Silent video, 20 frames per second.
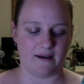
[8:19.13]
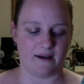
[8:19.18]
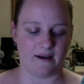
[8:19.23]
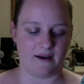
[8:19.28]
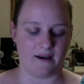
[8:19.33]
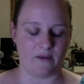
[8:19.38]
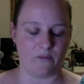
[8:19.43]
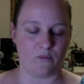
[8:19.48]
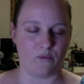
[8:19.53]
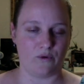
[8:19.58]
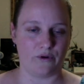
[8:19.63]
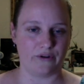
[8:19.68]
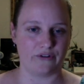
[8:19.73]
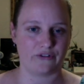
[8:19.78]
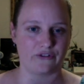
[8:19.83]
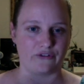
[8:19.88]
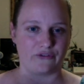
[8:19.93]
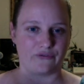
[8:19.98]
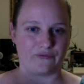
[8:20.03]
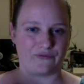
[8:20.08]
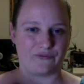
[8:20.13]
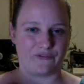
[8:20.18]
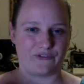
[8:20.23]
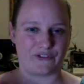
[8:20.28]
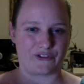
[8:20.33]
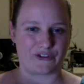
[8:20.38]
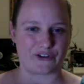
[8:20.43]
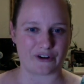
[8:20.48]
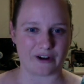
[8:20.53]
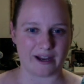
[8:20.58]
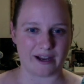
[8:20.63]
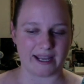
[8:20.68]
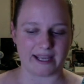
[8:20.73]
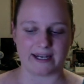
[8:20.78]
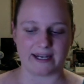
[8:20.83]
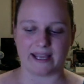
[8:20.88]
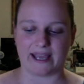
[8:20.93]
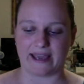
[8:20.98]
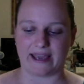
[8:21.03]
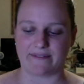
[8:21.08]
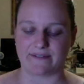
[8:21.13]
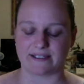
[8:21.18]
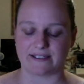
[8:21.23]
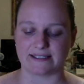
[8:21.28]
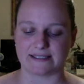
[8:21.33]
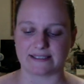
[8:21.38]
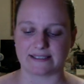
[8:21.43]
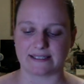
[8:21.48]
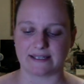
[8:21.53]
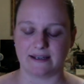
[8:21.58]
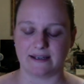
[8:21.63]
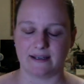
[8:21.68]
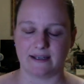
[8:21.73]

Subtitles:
I want to try and have it